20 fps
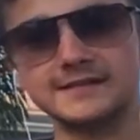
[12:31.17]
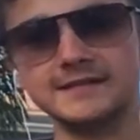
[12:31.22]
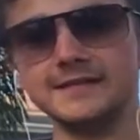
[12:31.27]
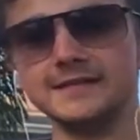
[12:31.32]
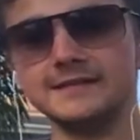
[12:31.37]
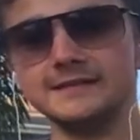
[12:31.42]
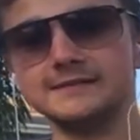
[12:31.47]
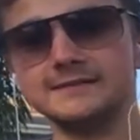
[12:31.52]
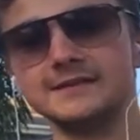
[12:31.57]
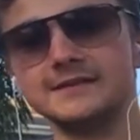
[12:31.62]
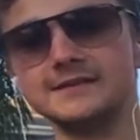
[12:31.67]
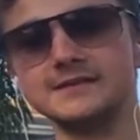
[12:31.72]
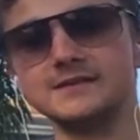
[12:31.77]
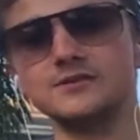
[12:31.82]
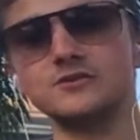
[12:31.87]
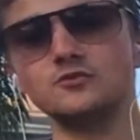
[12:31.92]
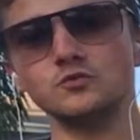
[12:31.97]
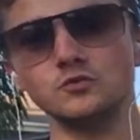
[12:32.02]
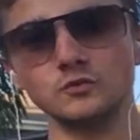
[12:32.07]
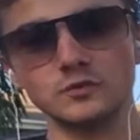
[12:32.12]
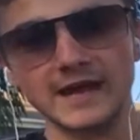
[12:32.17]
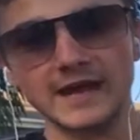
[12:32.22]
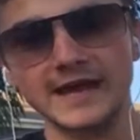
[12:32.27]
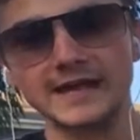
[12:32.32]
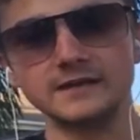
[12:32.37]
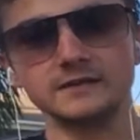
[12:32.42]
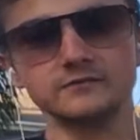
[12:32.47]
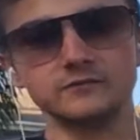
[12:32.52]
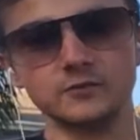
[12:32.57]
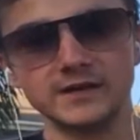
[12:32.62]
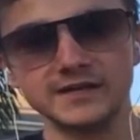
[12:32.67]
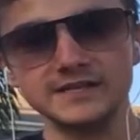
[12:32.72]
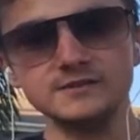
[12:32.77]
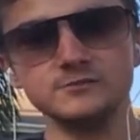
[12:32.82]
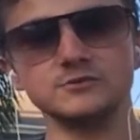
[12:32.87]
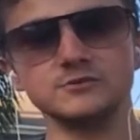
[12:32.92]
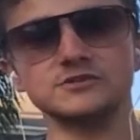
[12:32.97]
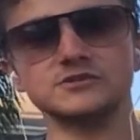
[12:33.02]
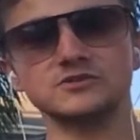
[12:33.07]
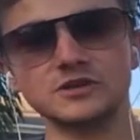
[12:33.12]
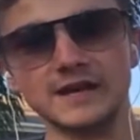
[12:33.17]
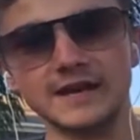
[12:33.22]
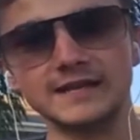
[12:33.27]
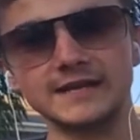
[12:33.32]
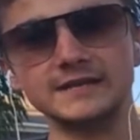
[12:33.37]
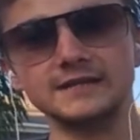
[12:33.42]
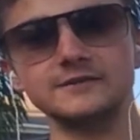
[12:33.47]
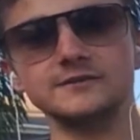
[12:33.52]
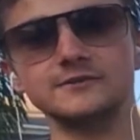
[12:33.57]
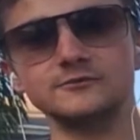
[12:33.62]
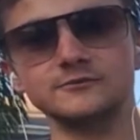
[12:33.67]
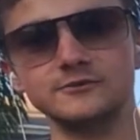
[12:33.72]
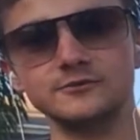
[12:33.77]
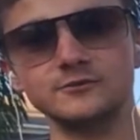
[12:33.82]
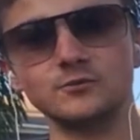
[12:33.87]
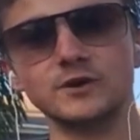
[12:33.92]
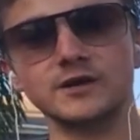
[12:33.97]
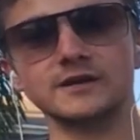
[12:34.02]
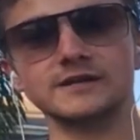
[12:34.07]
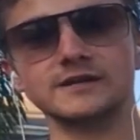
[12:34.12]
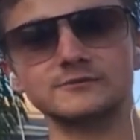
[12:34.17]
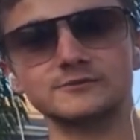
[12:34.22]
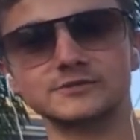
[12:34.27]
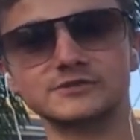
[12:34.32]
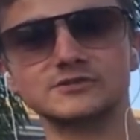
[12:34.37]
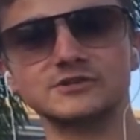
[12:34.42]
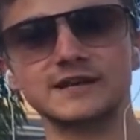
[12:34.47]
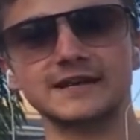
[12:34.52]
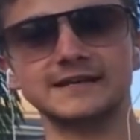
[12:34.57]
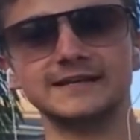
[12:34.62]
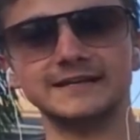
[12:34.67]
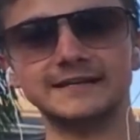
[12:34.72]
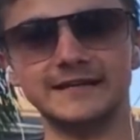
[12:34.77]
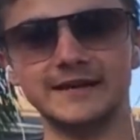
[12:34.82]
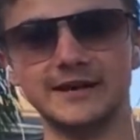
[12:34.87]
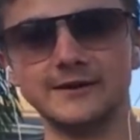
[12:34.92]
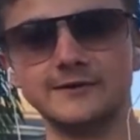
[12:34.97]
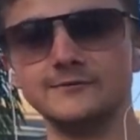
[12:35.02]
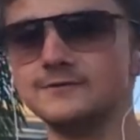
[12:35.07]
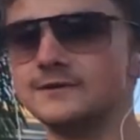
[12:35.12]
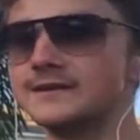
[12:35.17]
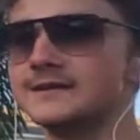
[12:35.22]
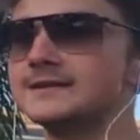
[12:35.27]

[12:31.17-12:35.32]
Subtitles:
he knew kind of what he was trying to do and where he was trying to go.